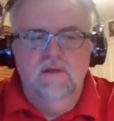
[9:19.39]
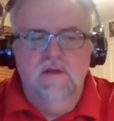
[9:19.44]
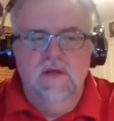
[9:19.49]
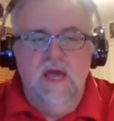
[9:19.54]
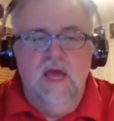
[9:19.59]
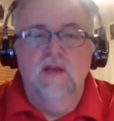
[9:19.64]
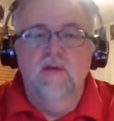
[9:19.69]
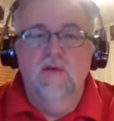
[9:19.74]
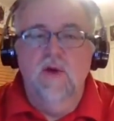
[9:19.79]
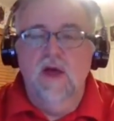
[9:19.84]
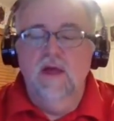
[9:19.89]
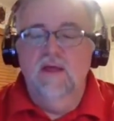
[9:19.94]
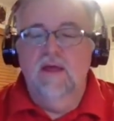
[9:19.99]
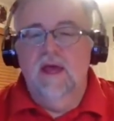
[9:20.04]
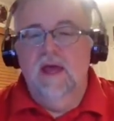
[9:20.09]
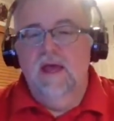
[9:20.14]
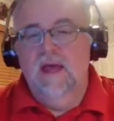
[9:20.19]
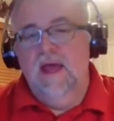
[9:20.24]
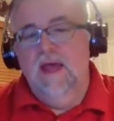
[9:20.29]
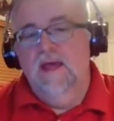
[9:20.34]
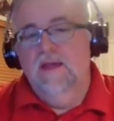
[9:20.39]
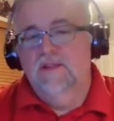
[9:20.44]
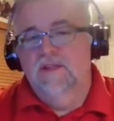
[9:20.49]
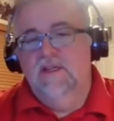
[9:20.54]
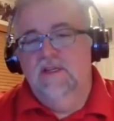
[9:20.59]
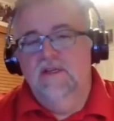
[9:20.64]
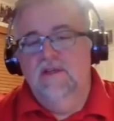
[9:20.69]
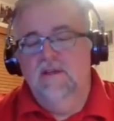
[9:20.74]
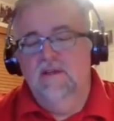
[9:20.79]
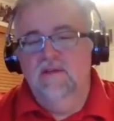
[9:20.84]
I
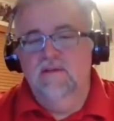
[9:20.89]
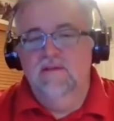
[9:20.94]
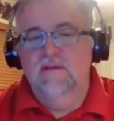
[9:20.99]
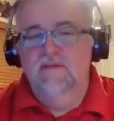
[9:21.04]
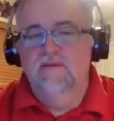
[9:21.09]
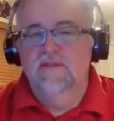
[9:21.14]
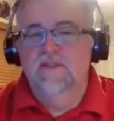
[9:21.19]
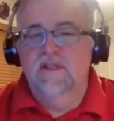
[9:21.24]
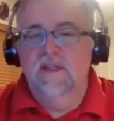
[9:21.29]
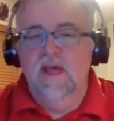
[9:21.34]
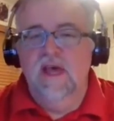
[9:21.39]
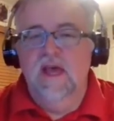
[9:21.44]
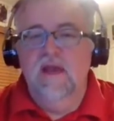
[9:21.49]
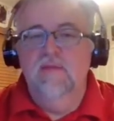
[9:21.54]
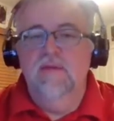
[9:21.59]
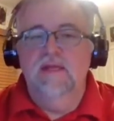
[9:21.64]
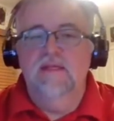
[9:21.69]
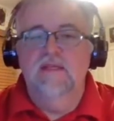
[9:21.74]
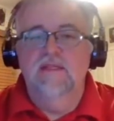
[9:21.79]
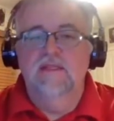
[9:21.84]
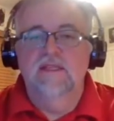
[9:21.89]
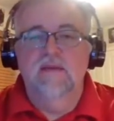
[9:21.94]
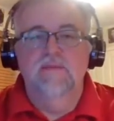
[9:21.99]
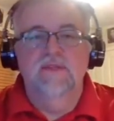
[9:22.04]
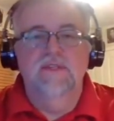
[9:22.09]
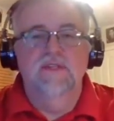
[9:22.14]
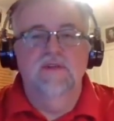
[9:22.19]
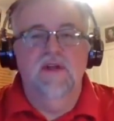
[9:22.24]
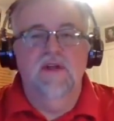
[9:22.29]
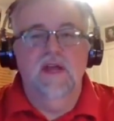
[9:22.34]
actually, there was a lot about this
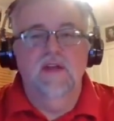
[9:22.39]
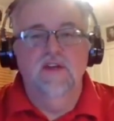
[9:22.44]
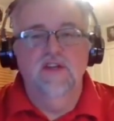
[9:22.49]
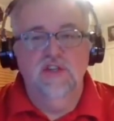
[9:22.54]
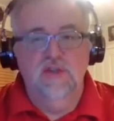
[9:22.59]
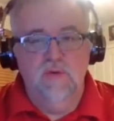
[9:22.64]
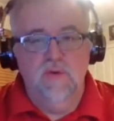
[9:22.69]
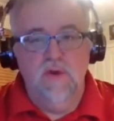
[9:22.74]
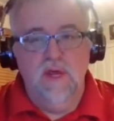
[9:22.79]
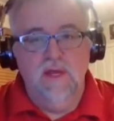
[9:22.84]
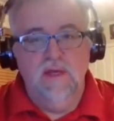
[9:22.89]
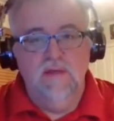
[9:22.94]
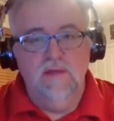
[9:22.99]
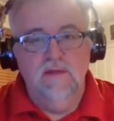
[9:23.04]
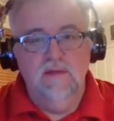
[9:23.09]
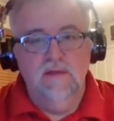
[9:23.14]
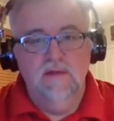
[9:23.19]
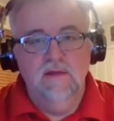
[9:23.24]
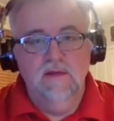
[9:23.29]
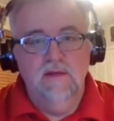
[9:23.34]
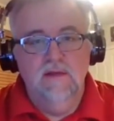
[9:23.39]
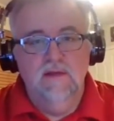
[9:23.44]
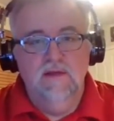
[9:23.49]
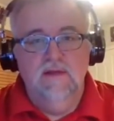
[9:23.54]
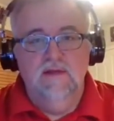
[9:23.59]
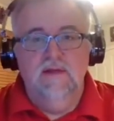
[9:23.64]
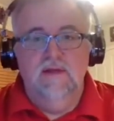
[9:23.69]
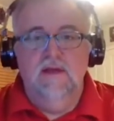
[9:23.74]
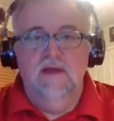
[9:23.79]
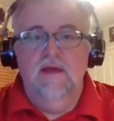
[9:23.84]
episode I enjoyed,
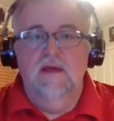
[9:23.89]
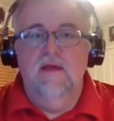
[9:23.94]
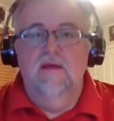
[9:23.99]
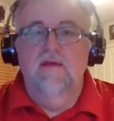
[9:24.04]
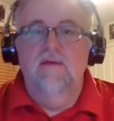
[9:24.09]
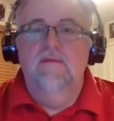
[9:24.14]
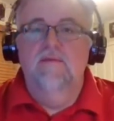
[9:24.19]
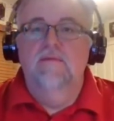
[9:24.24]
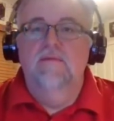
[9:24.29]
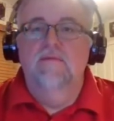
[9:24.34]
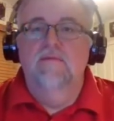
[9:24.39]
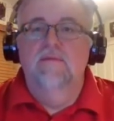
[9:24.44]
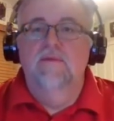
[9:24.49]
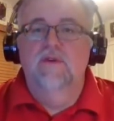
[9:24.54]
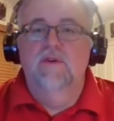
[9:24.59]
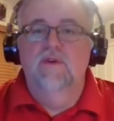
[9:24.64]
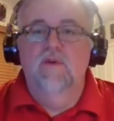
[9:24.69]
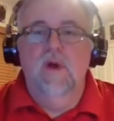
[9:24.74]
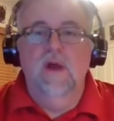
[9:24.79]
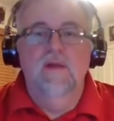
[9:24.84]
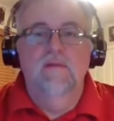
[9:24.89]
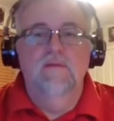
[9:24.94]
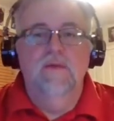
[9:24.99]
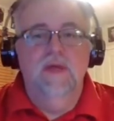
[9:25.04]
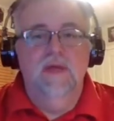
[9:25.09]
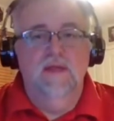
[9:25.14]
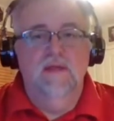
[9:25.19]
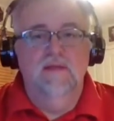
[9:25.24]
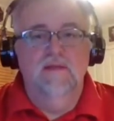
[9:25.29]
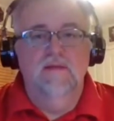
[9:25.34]
quite a
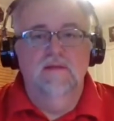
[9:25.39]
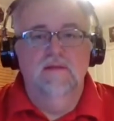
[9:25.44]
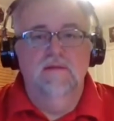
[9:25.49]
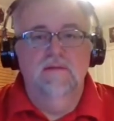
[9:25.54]
bit.